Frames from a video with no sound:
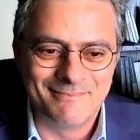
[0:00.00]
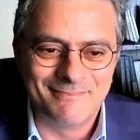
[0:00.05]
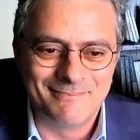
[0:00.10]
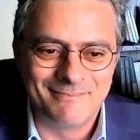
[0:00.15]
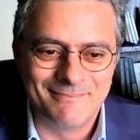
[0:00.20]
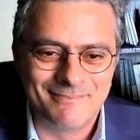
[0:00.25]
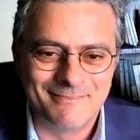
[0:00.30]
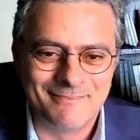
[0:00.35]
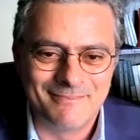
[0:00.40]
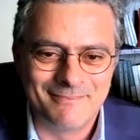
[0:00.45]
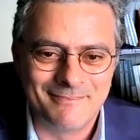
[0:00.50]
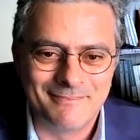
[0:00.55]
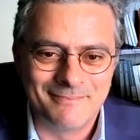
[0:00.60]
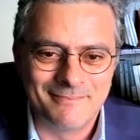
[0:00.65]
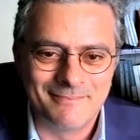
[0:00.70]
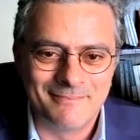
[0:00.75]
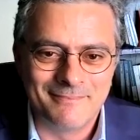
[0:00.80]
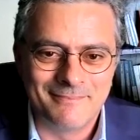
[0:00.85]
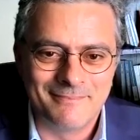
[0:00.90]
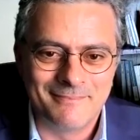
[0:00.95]

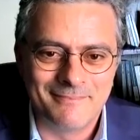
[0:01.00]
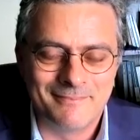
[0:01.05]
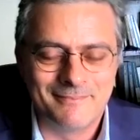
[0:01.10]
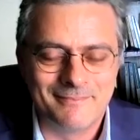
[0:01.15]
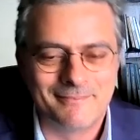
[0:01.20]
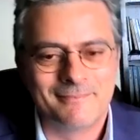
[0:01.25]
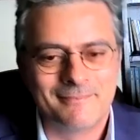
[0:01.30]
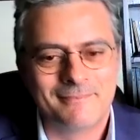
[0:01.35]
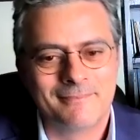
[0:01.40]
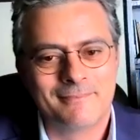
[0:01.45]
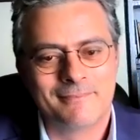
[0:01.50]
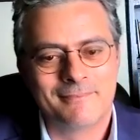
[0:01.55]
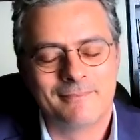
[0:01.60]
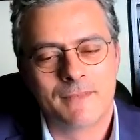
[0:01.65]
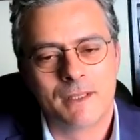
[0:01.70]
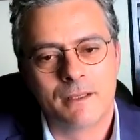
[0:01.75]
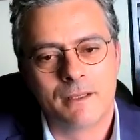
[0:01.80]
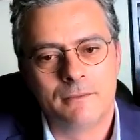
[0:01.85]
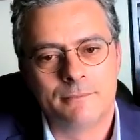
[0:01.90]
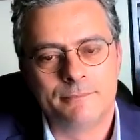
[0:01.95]

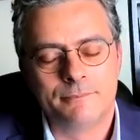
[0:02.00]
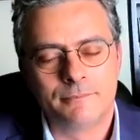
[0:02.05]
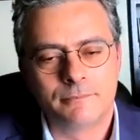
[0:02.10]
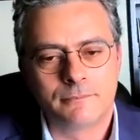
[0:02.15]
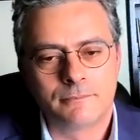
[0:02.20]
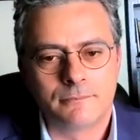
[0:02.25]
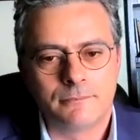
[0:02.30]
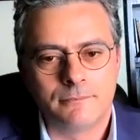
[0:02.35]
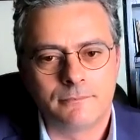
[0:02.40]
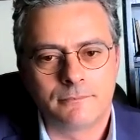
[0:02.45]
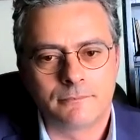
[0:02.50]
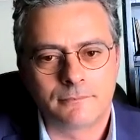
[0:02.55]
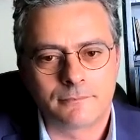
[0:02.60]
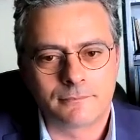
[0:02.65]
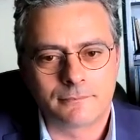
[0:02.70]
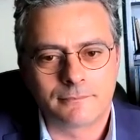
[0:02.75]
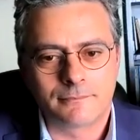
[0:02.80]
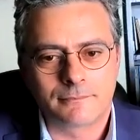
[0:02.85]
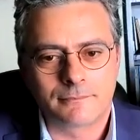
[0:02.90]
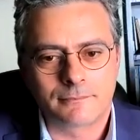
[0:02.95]

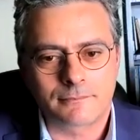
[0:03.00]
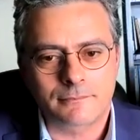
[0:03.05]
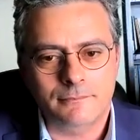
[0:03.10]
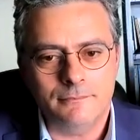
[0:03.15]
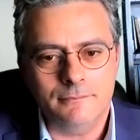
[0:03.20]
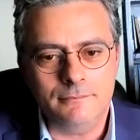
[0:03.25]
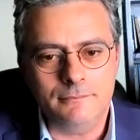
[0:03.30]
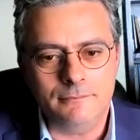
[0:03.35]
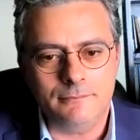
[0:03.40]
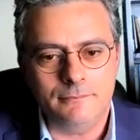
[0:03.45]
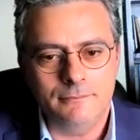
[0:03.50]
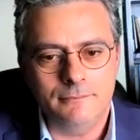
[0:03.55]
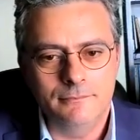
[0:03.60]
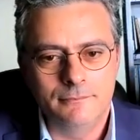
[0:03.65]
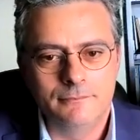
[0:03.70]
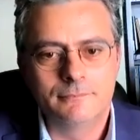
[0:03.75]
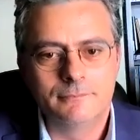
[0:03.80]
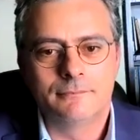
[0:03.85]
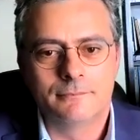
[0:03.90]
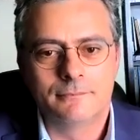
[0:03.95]

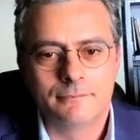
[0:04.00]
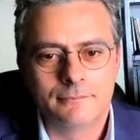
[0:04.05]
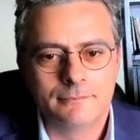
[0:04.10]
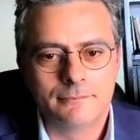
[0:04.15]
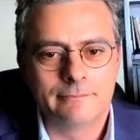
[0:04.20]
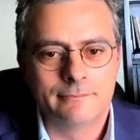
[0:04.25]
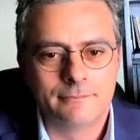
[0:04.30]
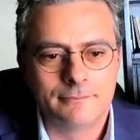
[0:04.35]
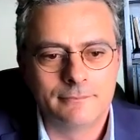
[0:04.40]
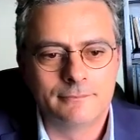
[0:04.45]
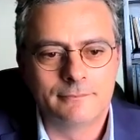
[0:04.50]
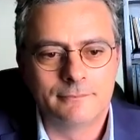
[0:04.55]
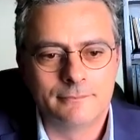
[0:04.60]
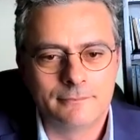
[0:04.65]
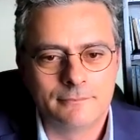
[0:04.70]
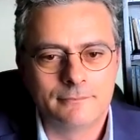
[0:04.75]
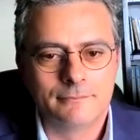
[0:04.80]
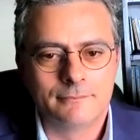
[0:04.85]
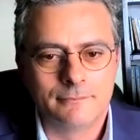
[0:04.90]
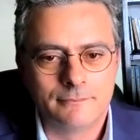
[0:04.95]

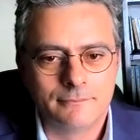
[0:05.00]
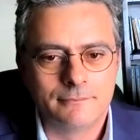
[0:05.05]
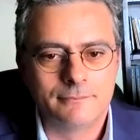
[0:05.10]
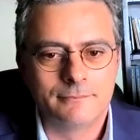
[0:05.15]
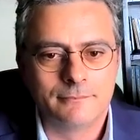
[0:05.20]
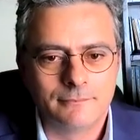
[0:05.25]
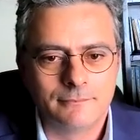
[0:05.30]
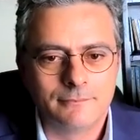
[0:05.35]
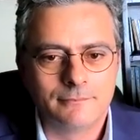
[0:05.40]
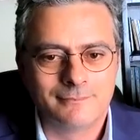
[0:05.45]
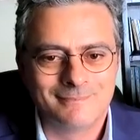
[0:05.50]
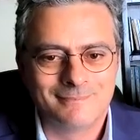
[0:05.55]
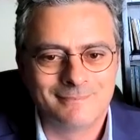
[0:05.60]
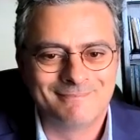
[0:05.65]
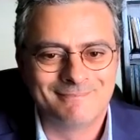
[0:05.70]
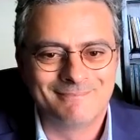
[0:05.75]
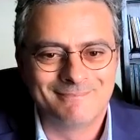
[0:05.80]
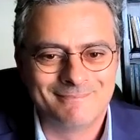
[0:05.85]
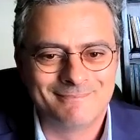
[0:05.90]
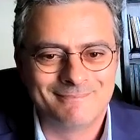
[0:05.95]

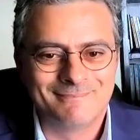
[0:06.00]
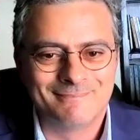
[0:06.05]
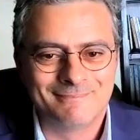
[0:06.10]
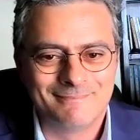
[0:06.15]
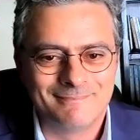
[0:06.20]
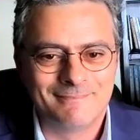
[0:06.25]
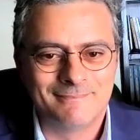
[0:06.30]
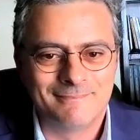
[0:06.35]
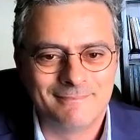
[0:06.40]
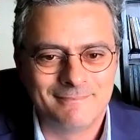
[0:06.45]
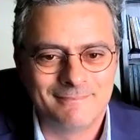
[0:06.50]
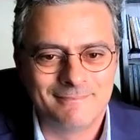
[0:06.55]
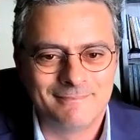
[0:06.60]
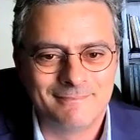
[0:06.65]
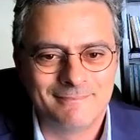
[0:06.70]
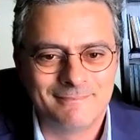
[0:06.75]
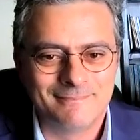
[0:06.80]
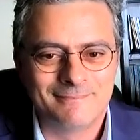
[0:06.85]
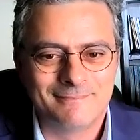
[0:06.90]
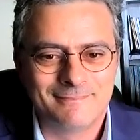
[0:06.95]

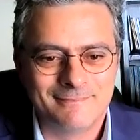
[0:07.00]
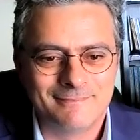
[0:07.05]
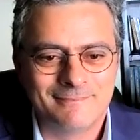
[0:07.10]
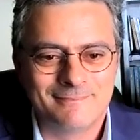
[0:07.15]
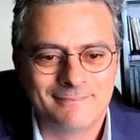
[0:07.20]
No words are spoken by the person on screen.